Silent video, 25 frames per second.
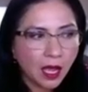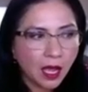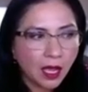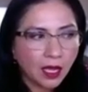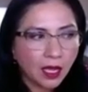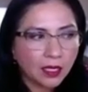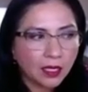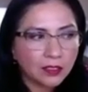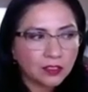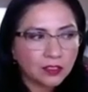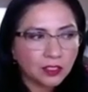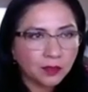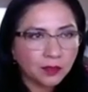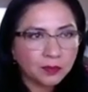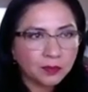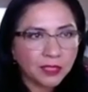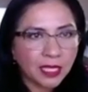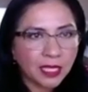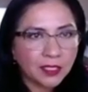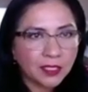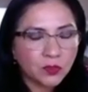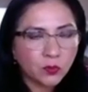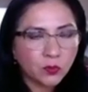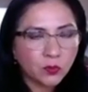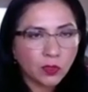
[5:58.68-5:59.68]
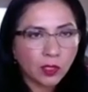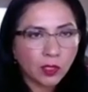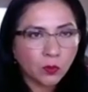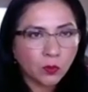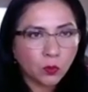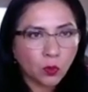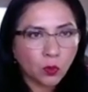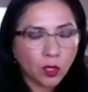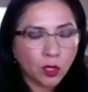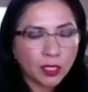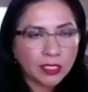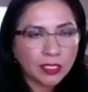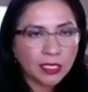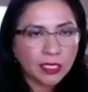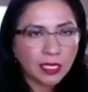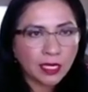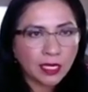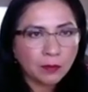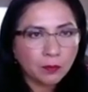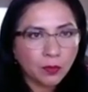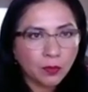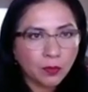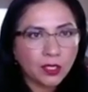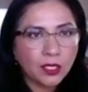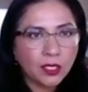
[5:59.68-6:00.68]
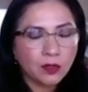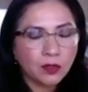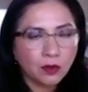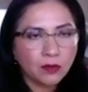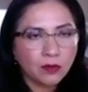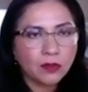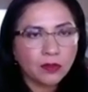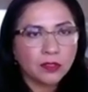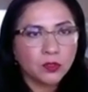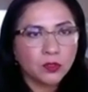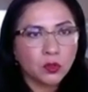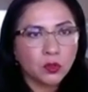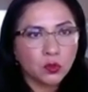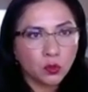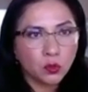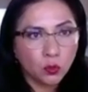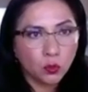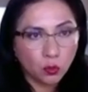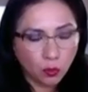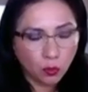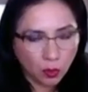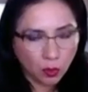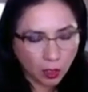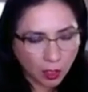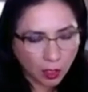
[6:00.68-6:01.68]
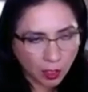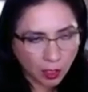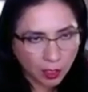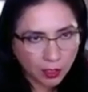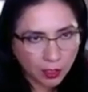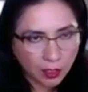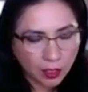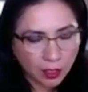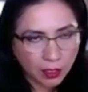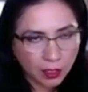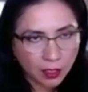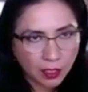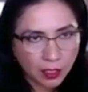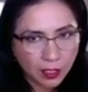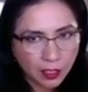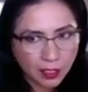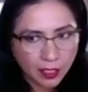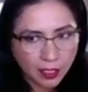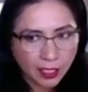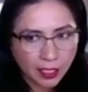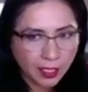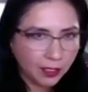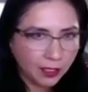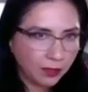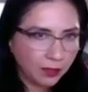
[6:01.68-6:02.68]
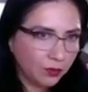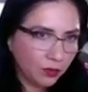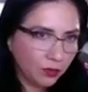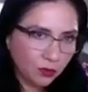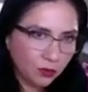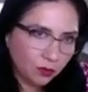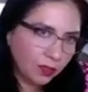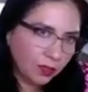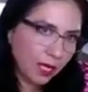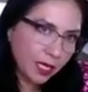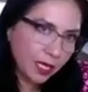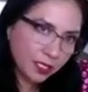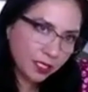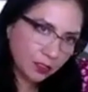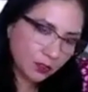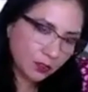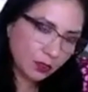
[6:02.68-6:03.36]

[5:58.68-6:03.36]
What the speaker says: Sometimes we're working, but in order to work, and you guys know